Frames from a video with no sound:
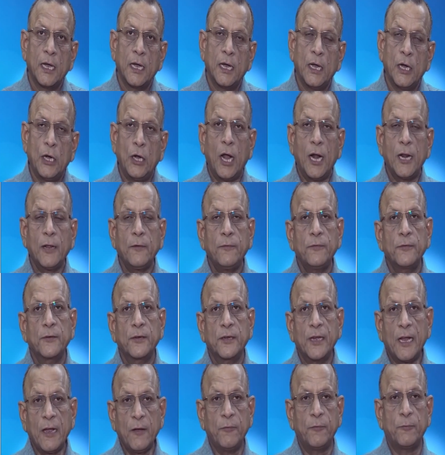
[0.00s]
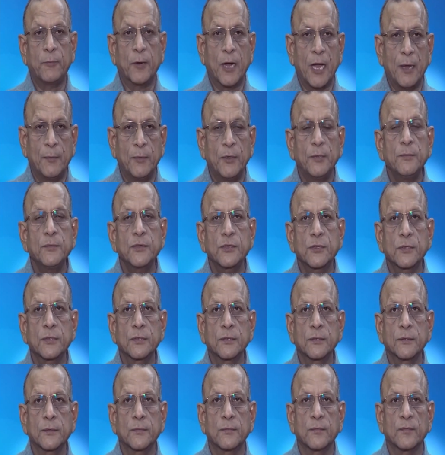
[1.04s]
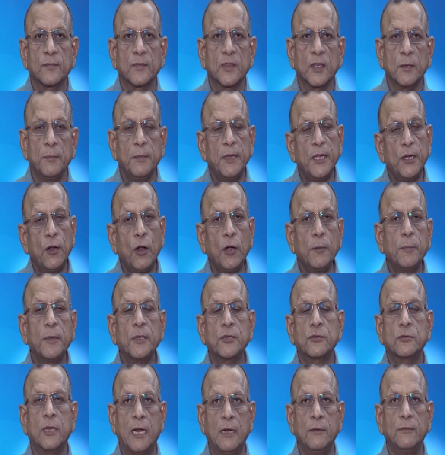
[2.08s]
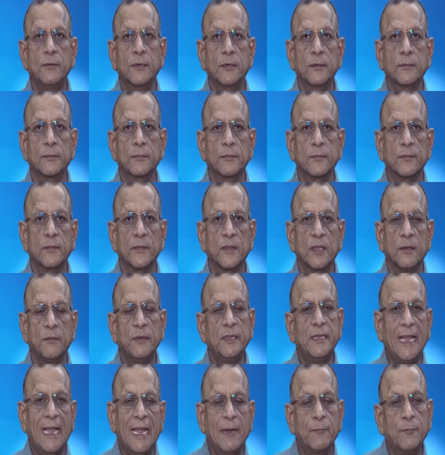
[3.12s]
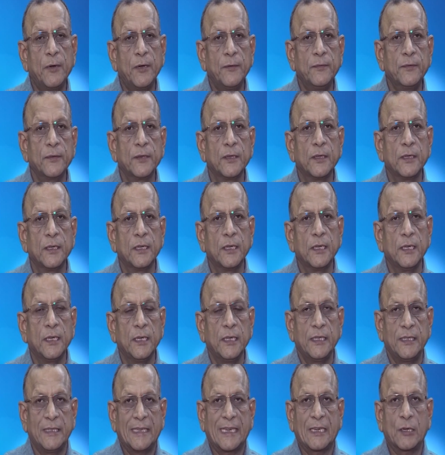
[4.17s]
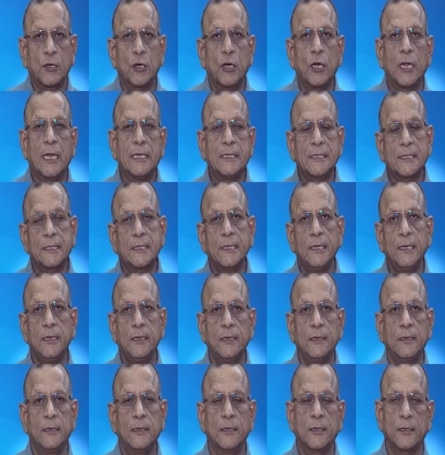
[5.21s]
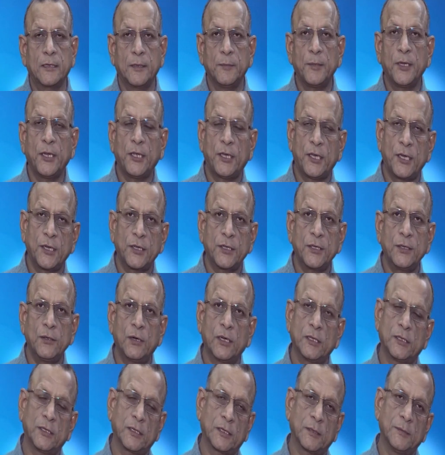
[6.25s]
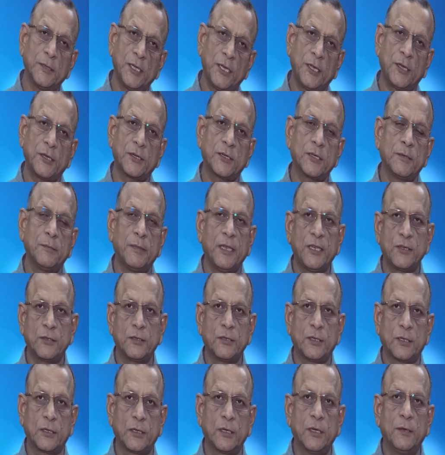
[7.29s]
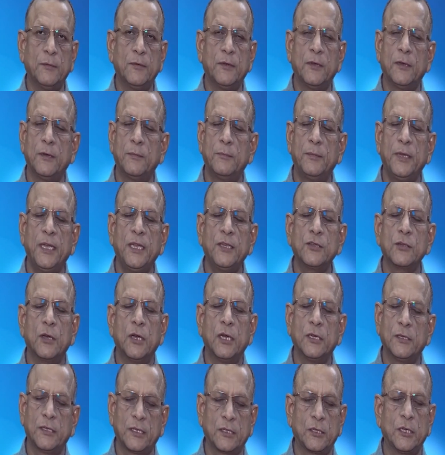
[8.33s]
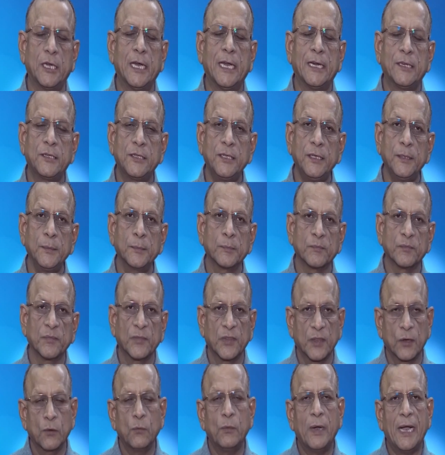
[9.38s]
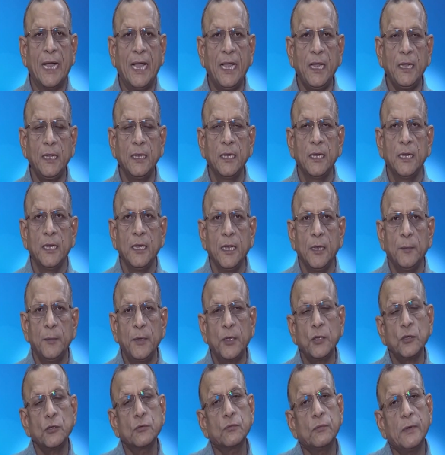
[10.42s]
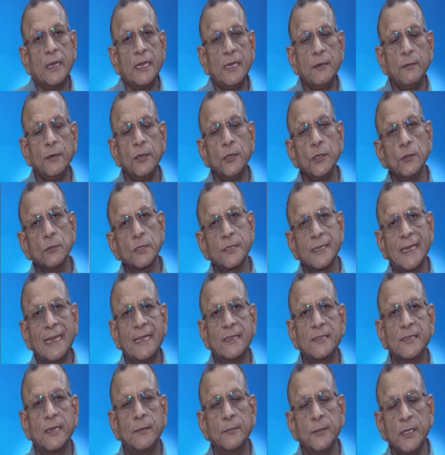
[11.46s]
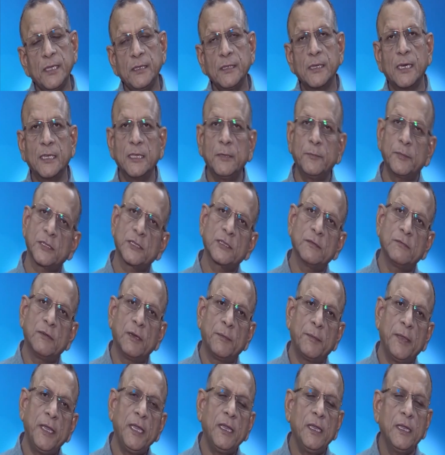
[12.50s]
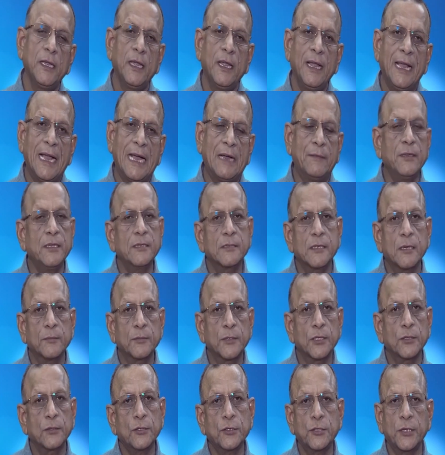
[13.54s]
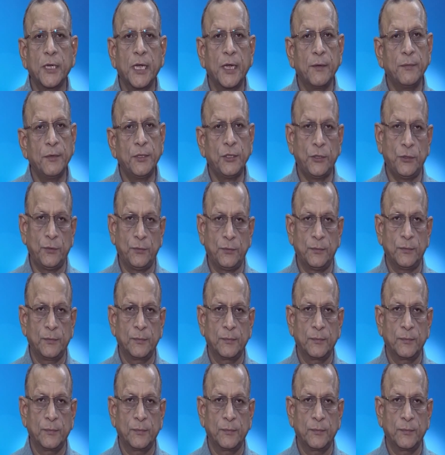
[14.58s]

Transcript: a lot of tough problems may not be solved with the help of technological communication or the communication based on technology. Why? Because whenever you will say something, the other person will be having something to share with you.